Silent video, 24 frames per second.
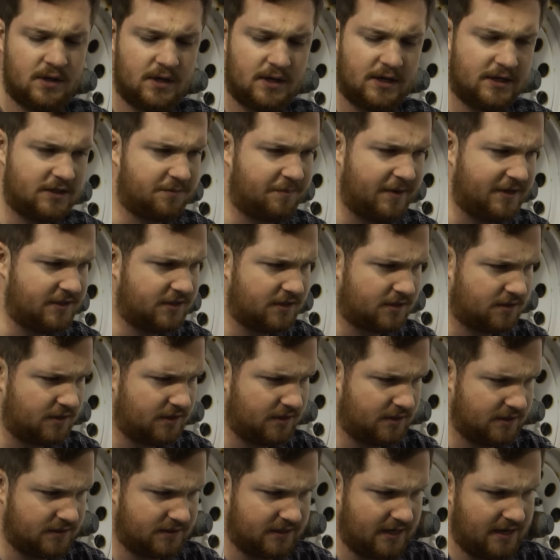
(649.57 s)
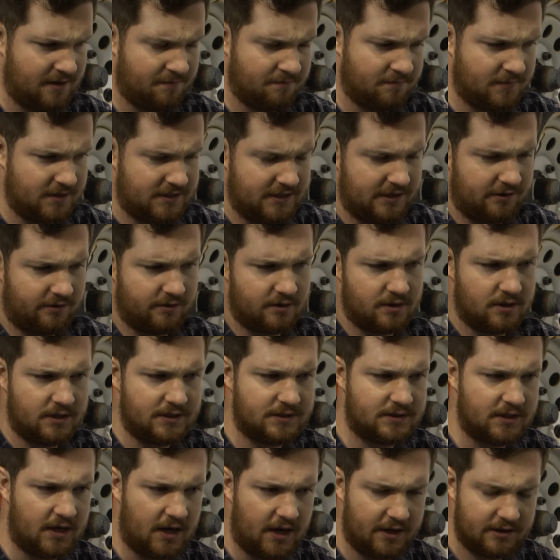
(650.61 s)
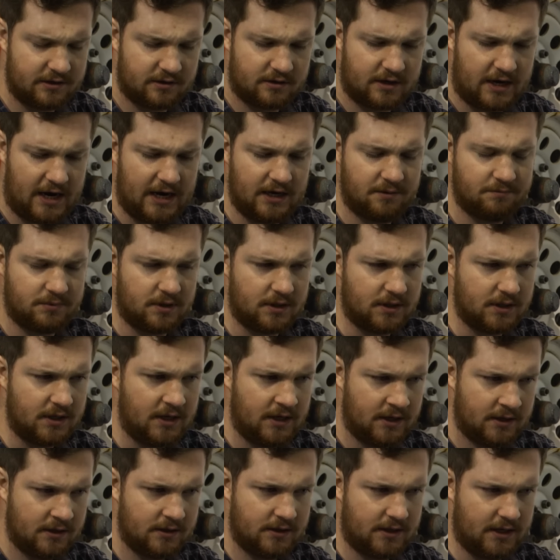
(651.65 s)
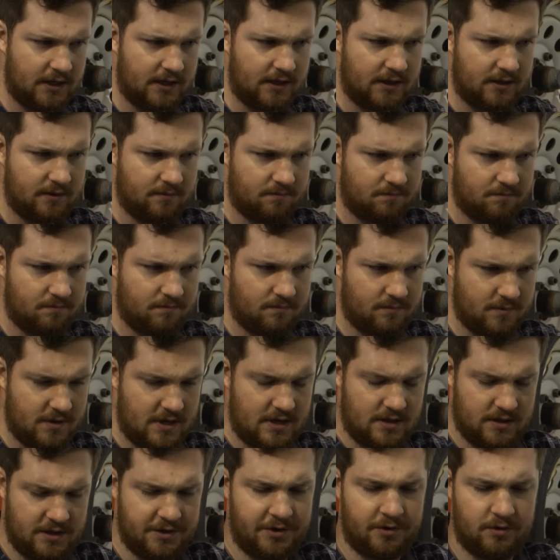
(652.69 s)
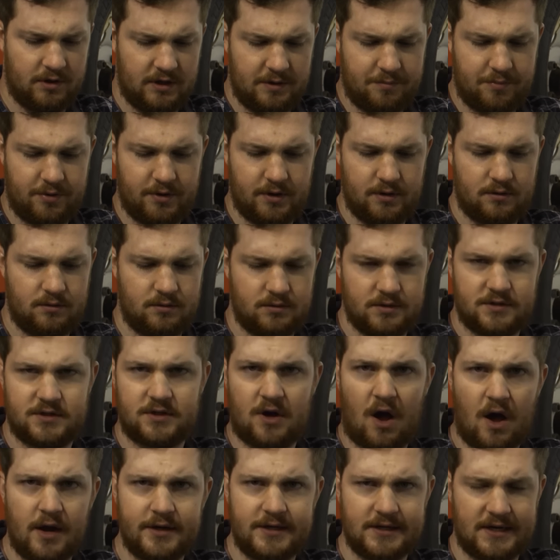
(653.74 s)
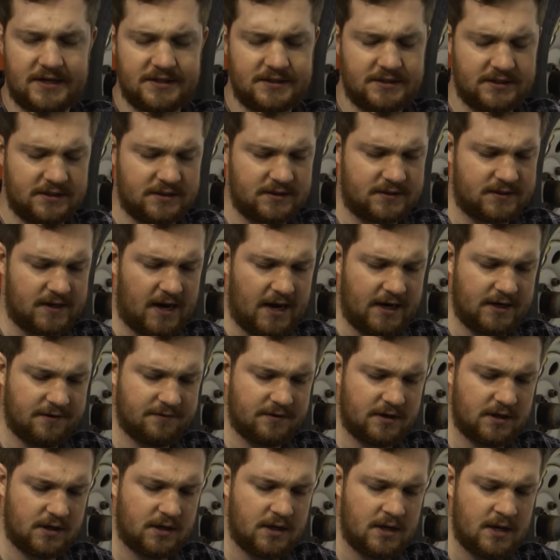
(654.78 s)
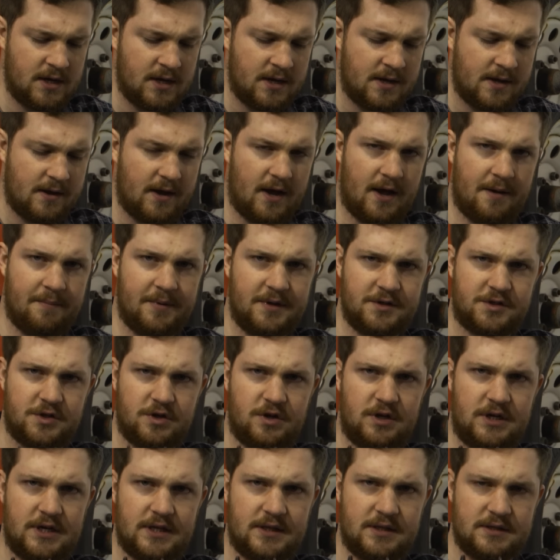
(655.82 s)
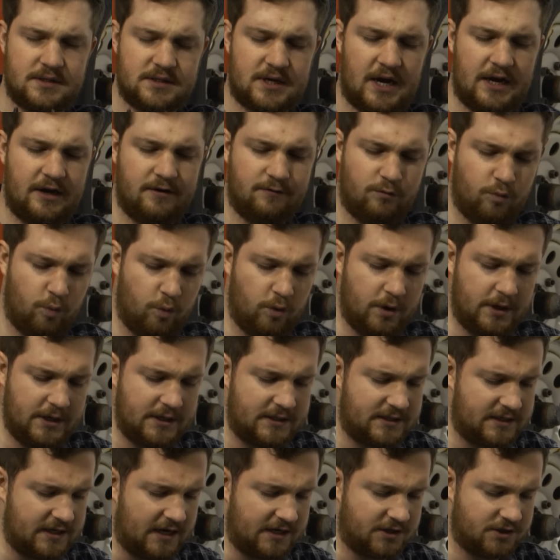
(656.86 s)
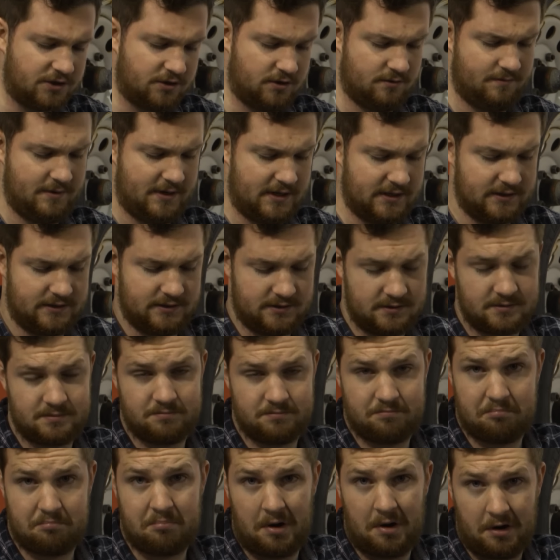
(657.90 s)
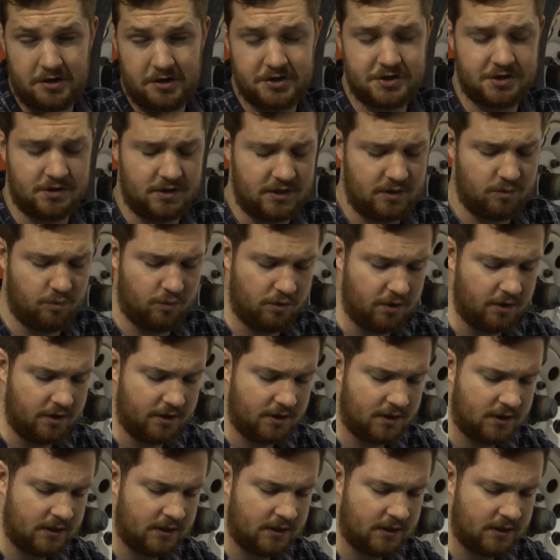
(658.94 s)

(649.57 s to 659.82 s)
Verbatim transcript: It's basically the same material as the other kind, but they literally put sawdust inside of it. And so you get this kind of wooded texture because it's partially wood.